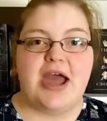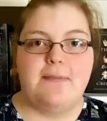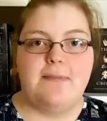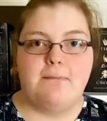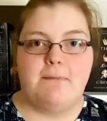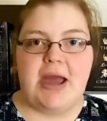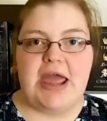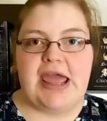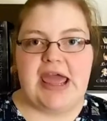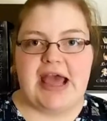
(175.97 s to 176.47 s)
I
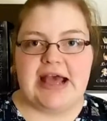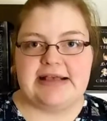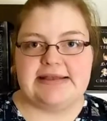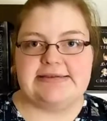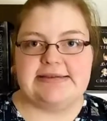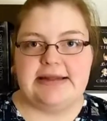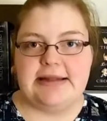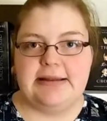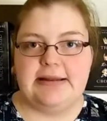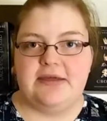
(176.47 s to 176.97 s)
might
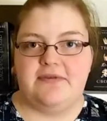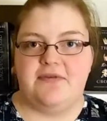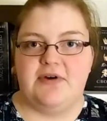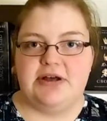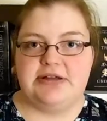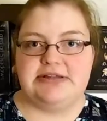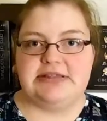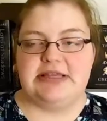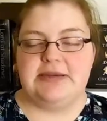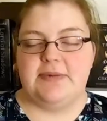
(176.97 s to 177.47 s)
accidentally
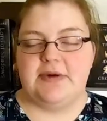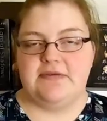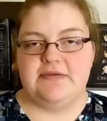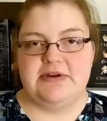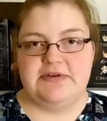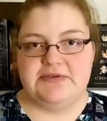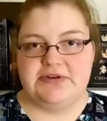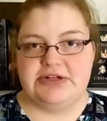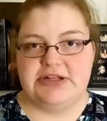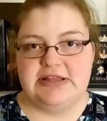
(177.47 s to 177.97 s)
fall asleep. I've
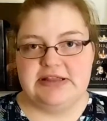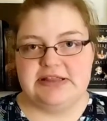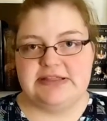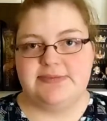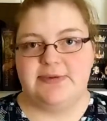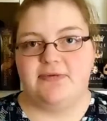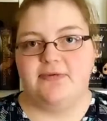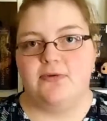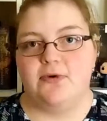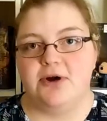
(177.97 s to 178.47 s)
never done
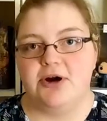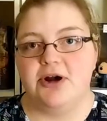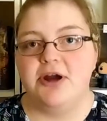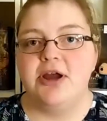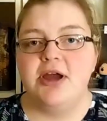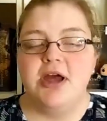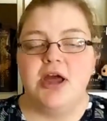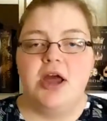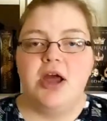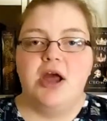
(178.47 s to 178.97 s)
this before,
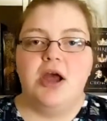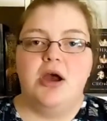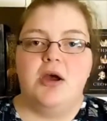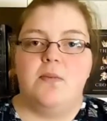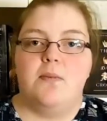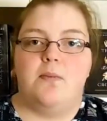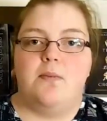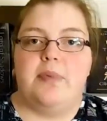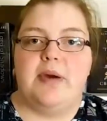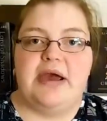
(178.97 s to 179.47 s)

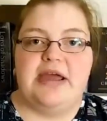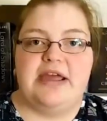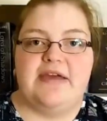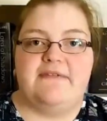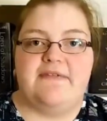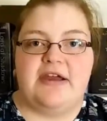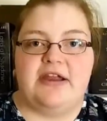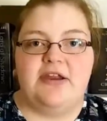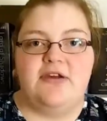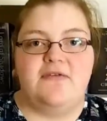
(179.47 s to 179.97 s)
but
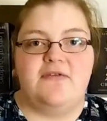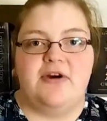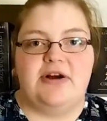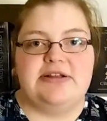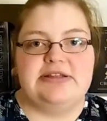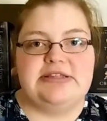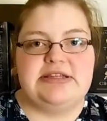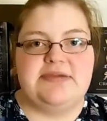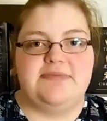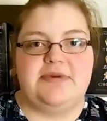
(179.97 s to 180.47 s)
if I do
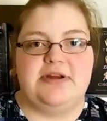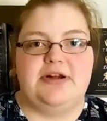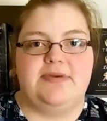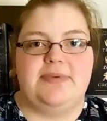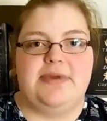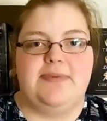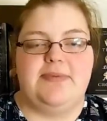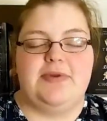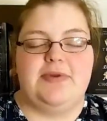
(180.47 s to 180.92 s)
fall asleep, it'll be